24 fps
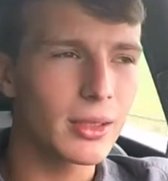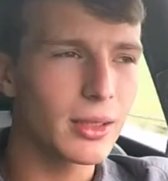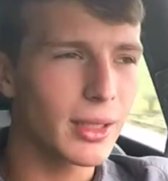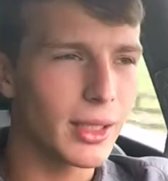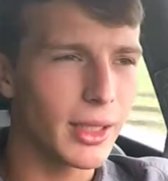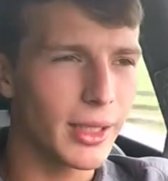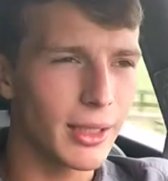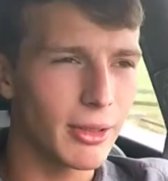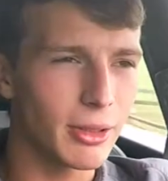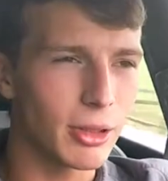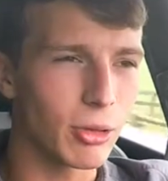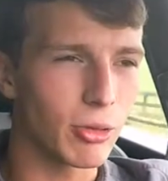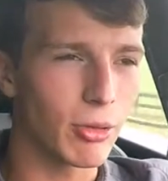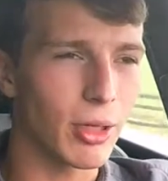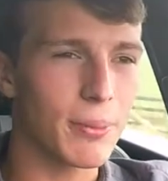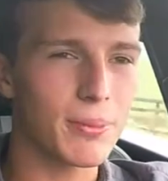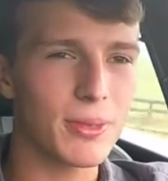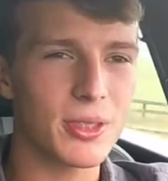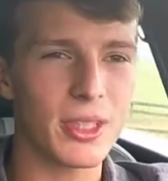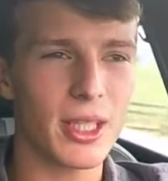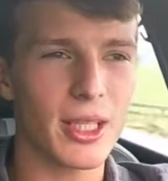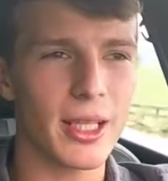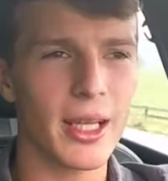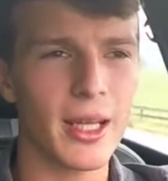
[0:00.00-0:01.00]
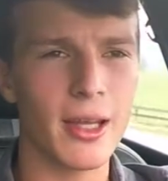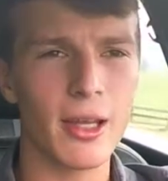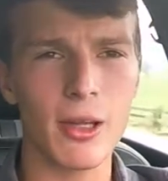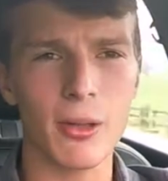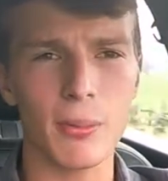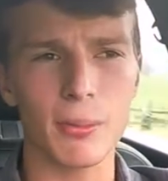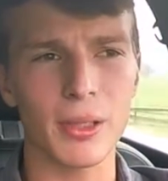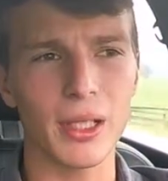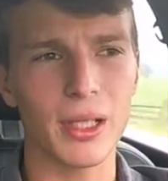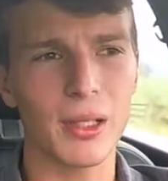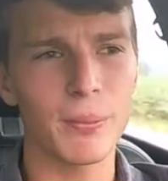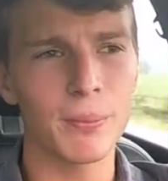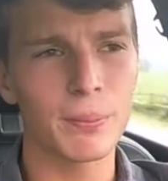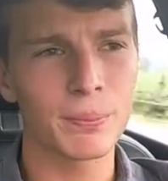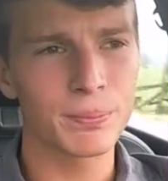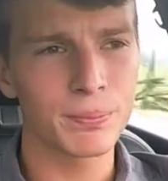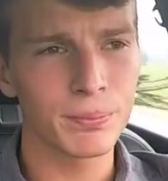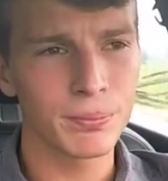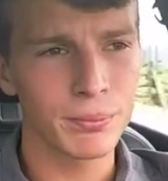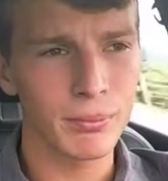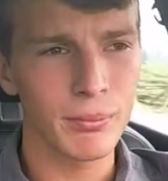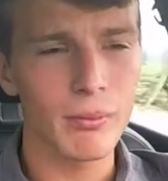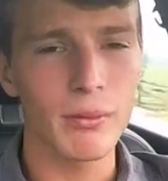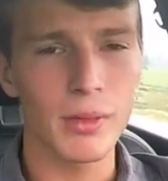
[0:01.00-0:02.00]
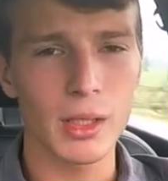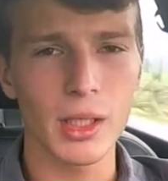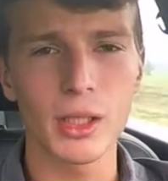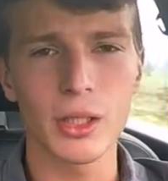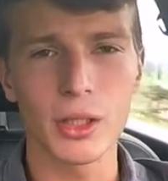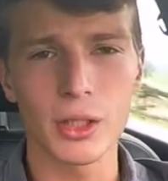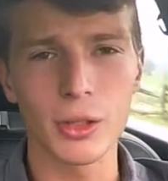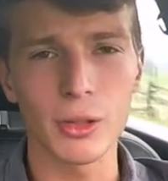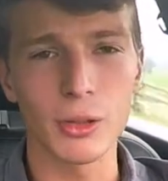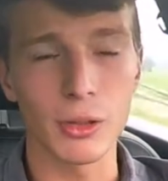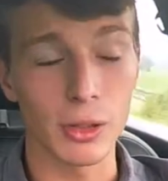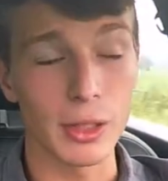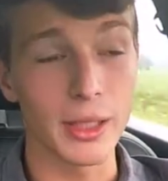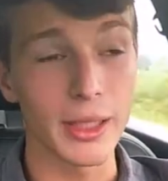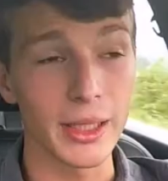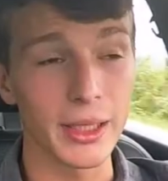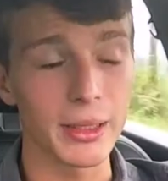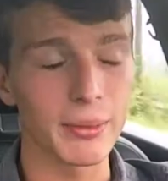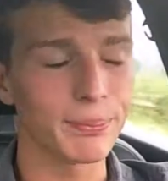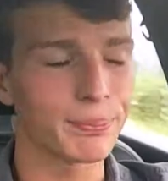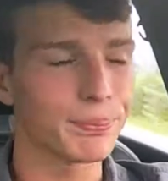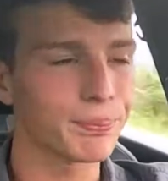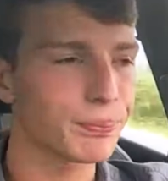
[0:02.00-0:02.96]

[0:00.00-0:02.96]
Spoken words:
It grips like hell, but you'll lean.